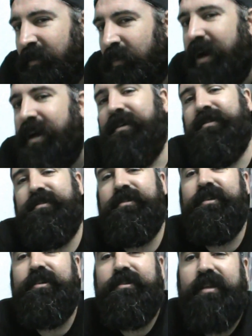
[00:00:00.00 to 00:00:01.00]
away, you
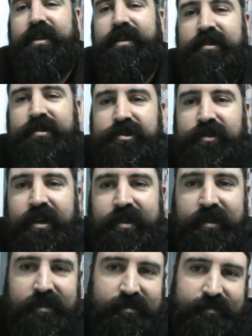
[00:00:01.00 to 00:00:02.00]
know, like in
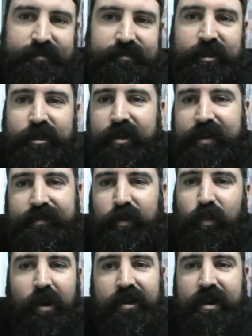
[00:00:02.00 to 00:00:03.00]
Australia. You don't have to
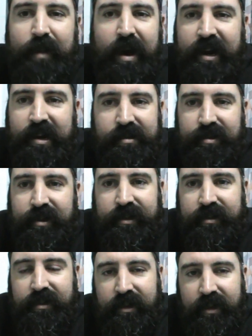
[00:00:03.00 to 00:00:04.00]
worry about
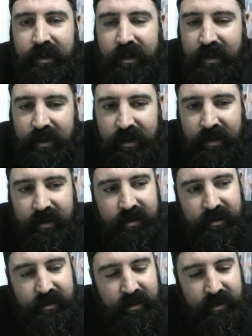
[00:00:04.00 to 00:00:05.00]
anything.
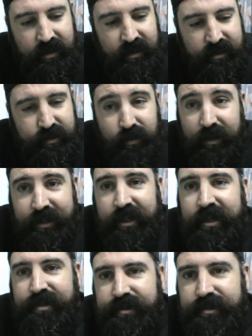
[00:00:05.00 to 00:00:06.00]
It's really
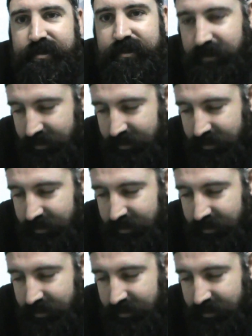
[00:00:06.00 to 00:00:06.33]
nice.